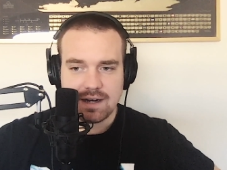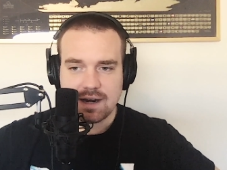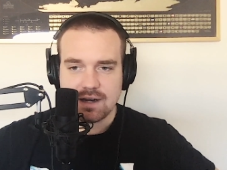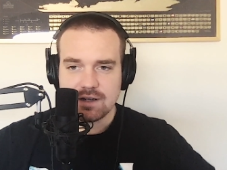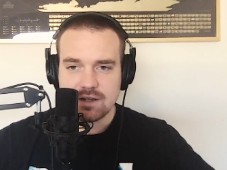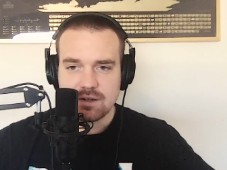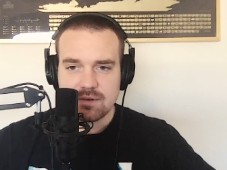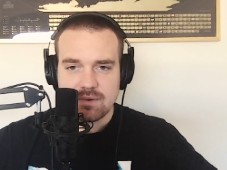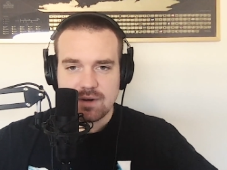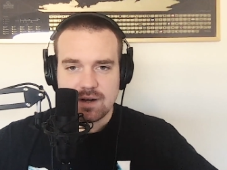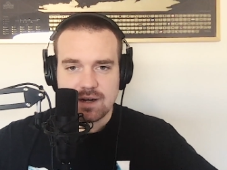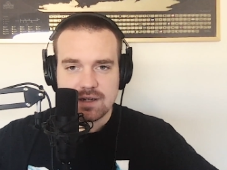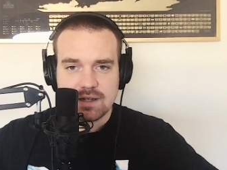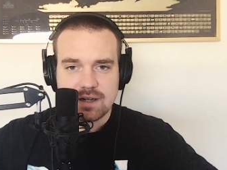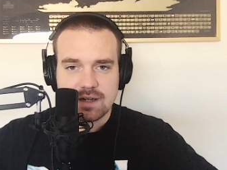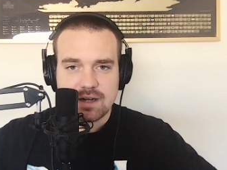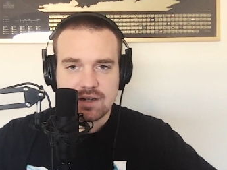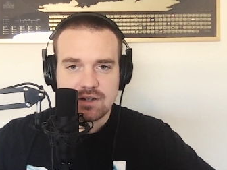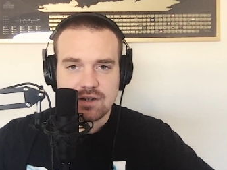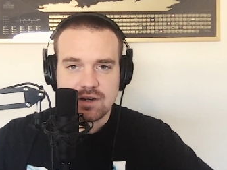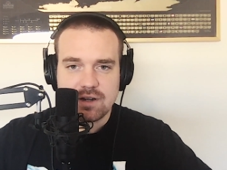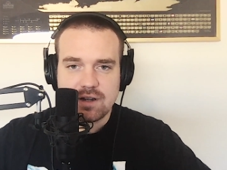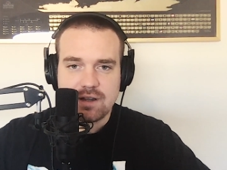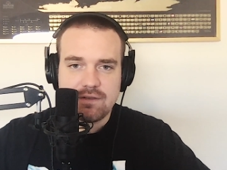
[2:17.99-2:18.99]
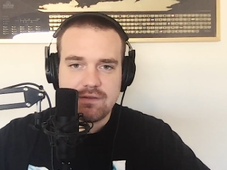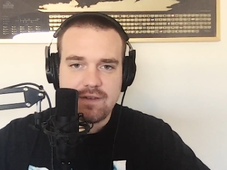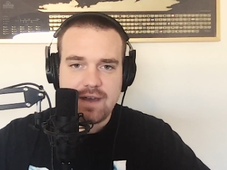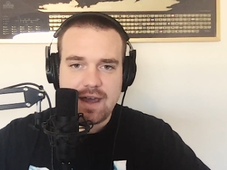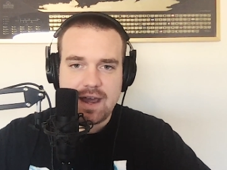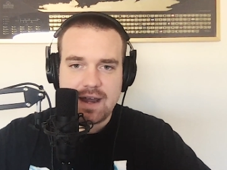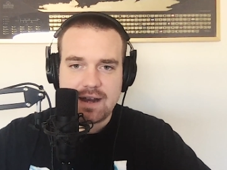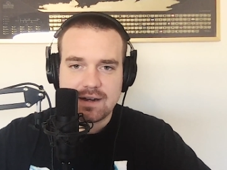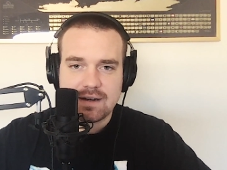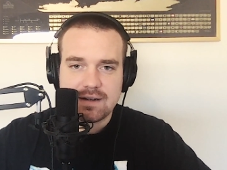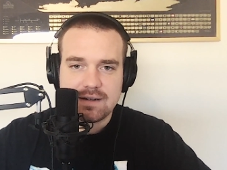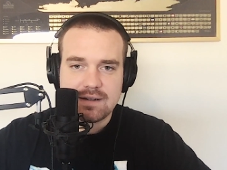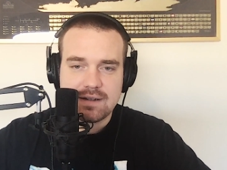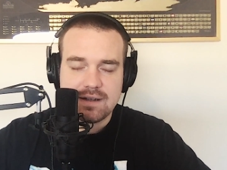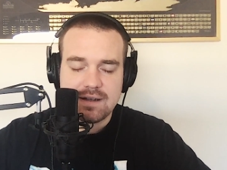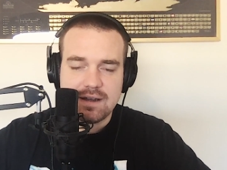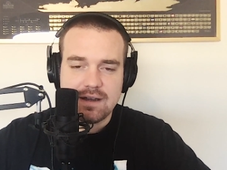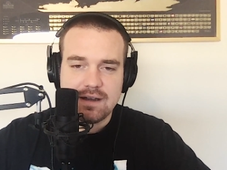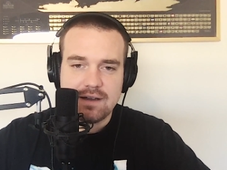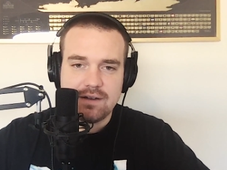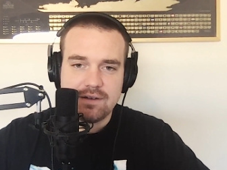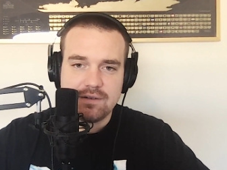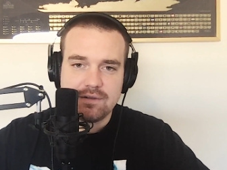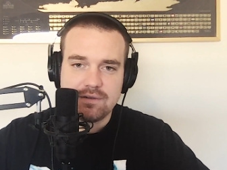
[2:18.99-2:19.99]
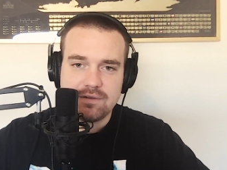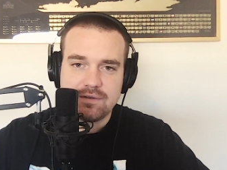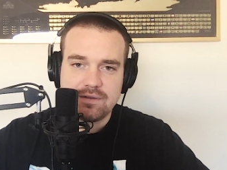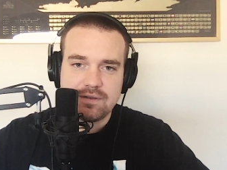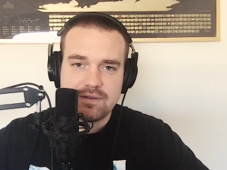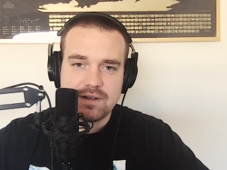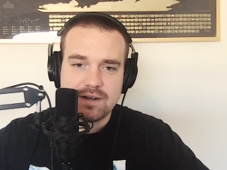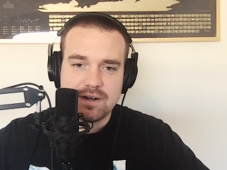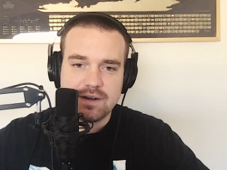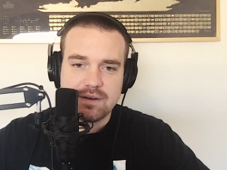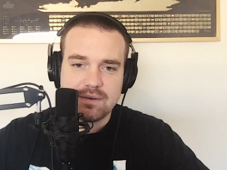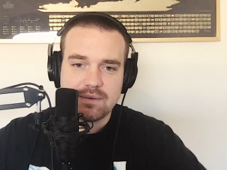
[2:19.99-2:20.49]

I just wanted to touch on the fact of,